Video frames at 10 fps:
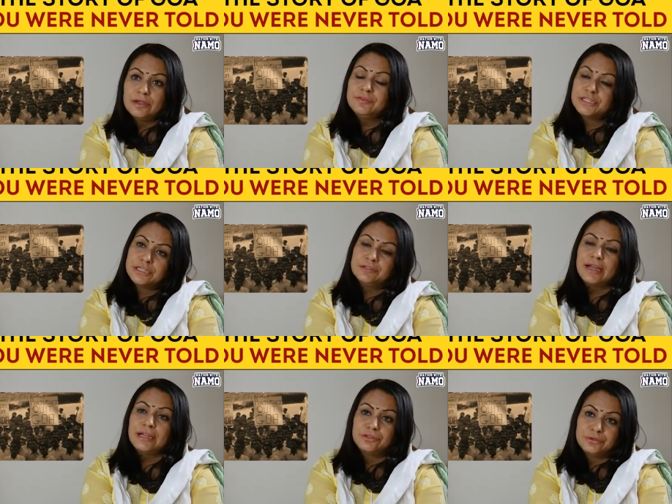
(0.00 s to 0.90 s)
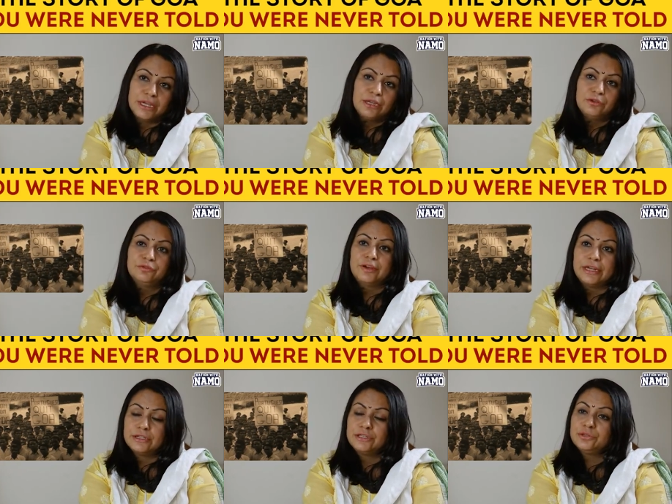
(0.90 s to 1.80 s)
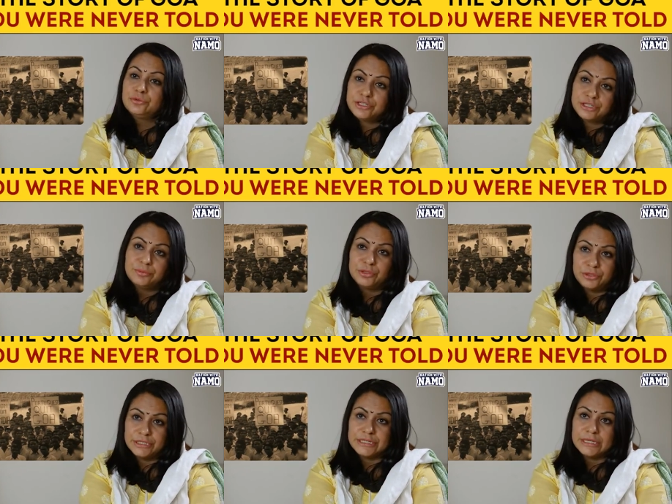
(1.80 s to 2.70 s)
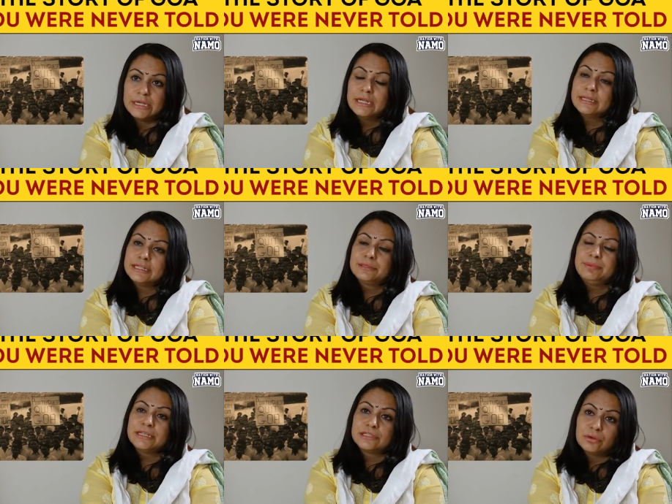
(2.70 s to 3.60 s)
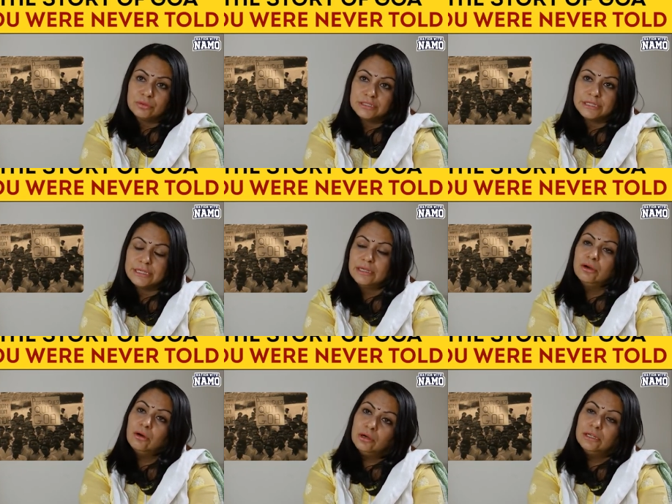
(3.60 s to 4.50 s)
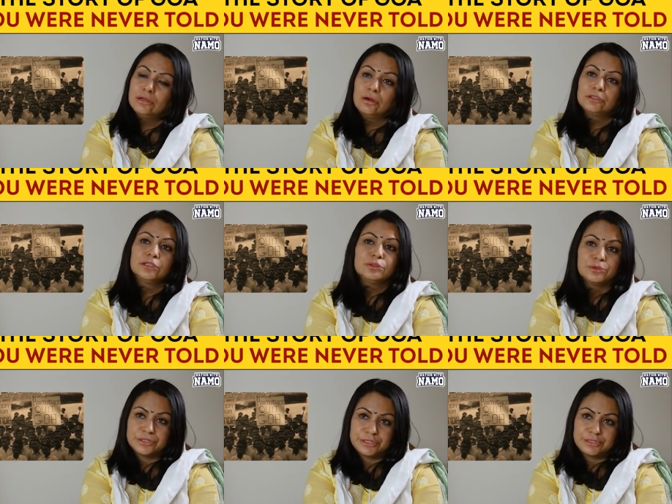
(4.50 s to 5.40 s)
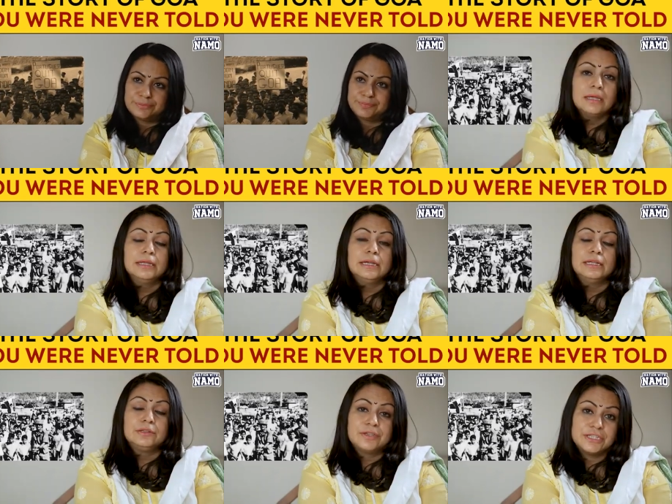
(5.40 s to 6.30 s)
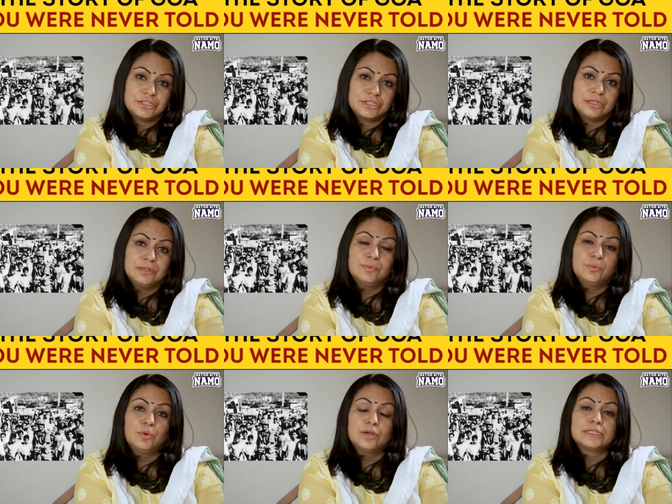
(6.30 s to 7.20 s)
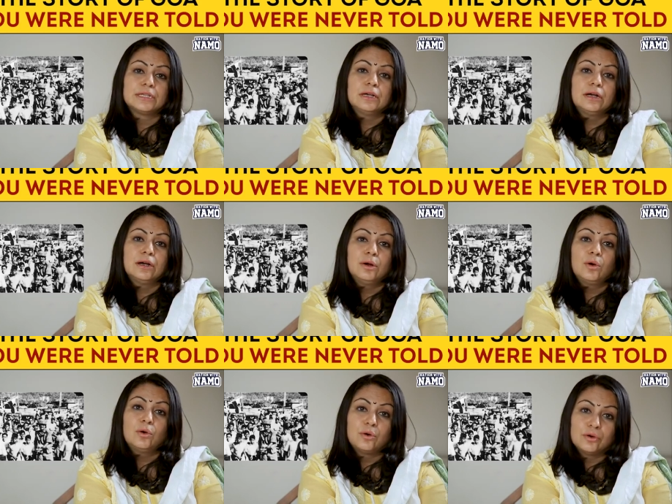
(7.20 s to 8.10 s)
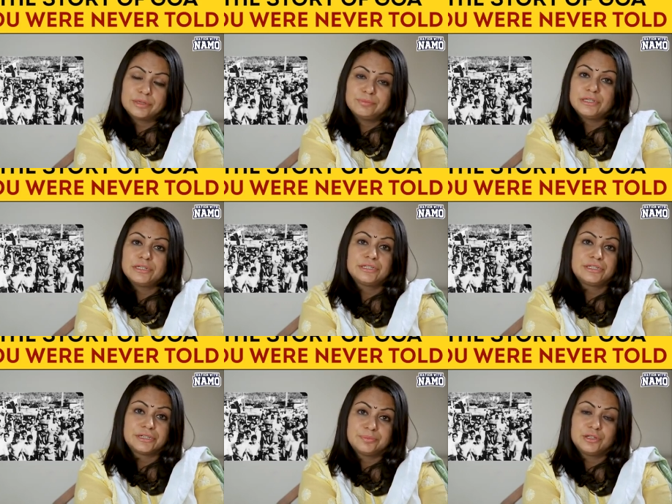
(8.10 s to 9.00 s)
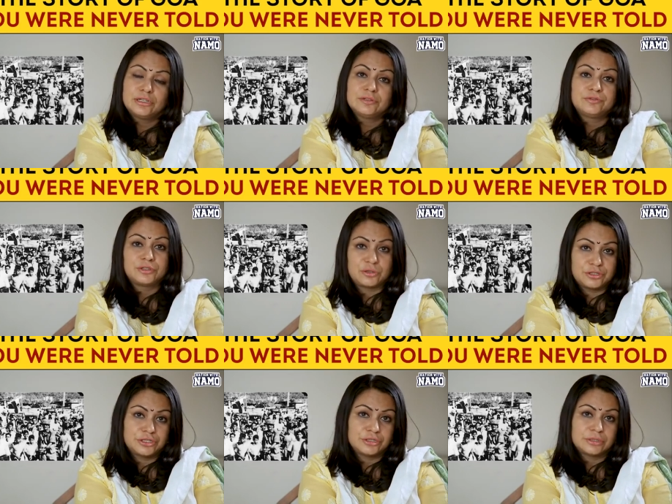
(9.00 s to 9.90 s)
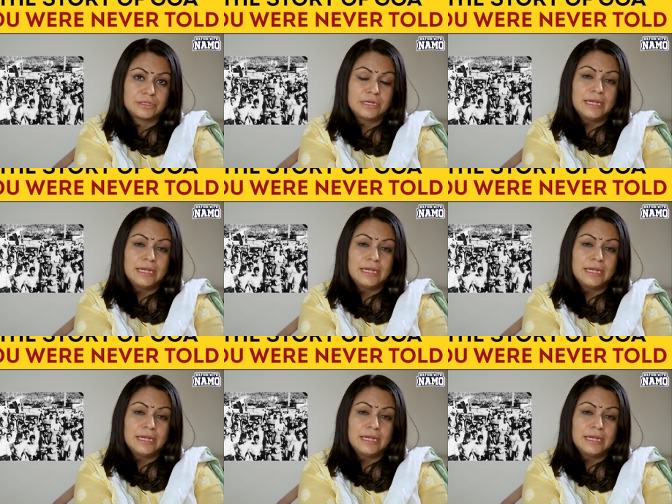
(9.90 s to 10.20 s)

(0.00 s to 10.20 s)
Which is why today you find a huge community that speaks Konkani all along the coast. The Inquisition was a horrible tribunal of torture.